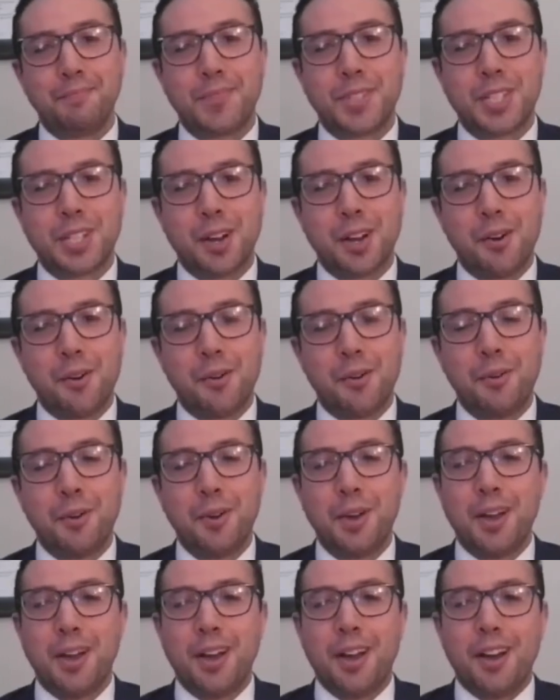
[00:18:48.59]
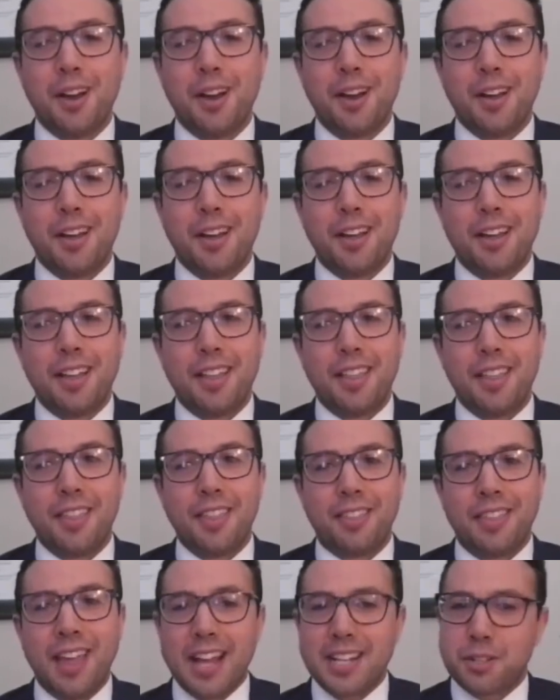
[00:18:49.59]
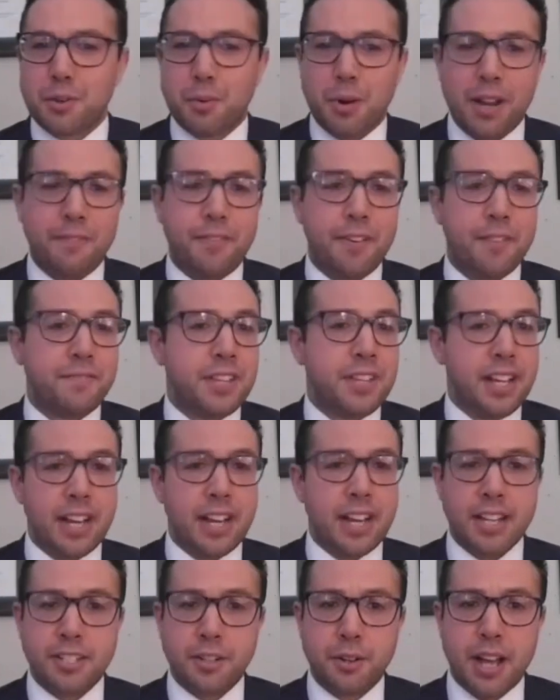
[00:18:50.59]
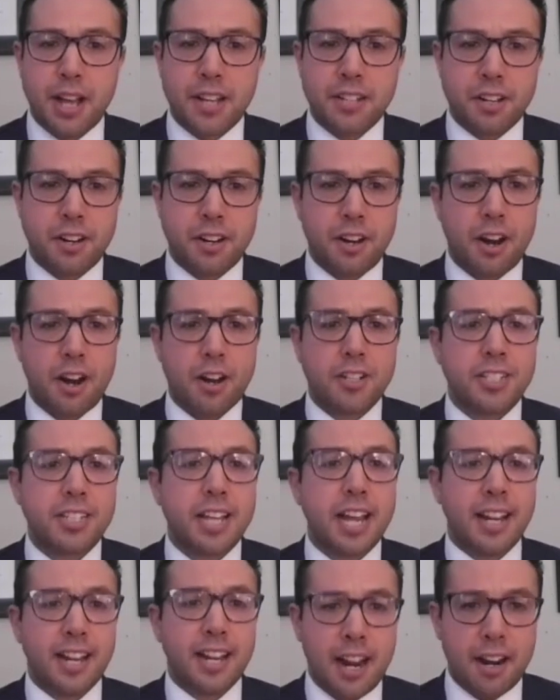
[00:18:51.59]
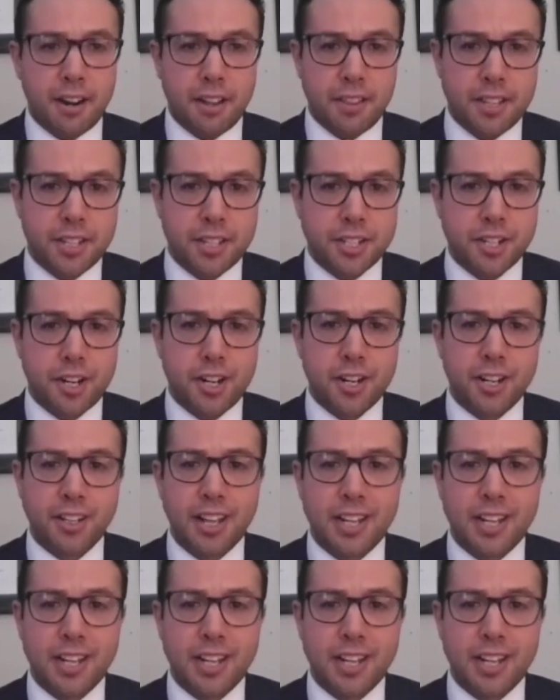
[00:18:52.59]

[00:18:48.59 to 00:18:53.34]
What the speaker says: So that's 2015 as you guys are setting out on this journey.